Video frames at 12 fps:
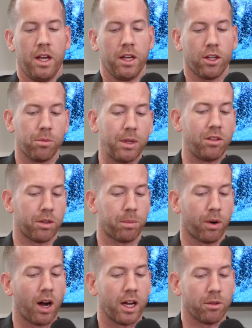you'd be
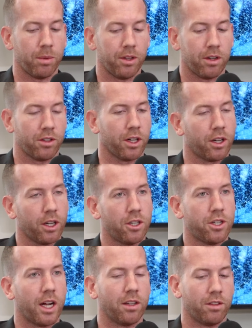surprised, but there's a good
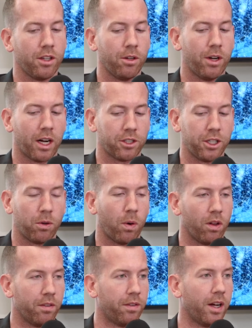chance that you'd actually
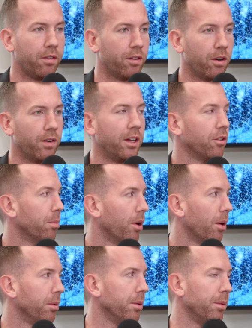qualify for a rental
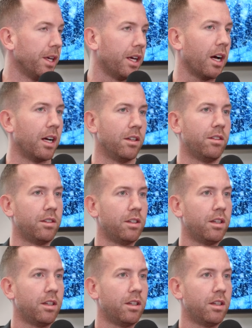property because